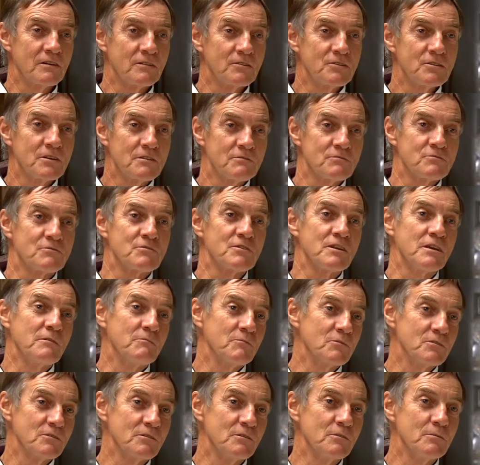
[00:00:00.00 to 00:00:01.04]
young chef's
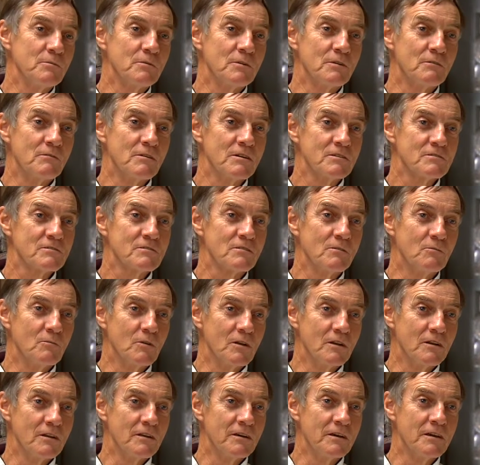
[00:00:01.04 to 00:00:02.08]
dream to open a restaurant
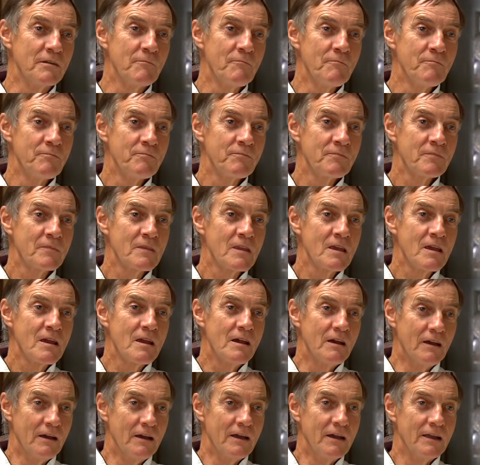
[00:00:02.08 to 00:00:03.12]
one day.
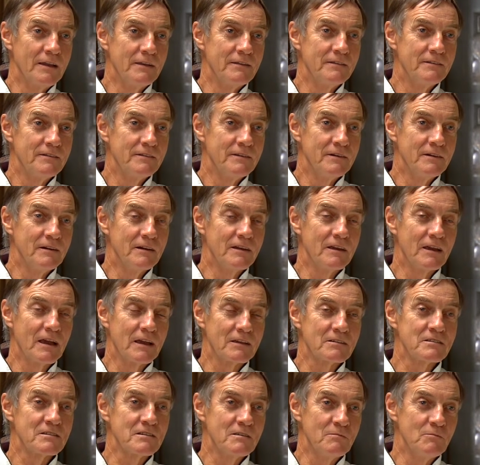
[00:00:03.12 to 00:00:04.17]
And I
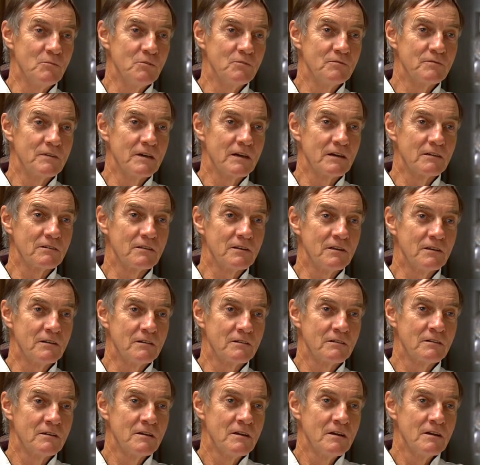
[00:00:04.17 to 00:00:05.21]
actually moved out
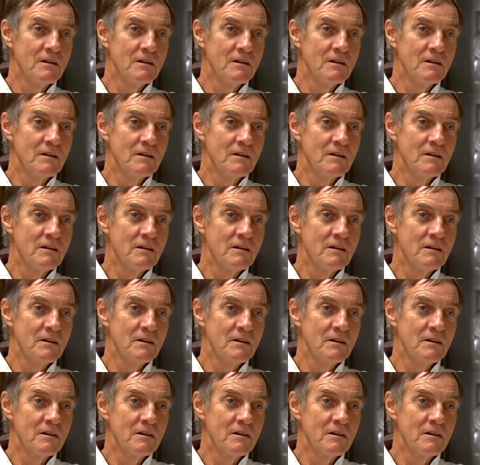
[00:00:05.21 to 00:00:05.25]
here.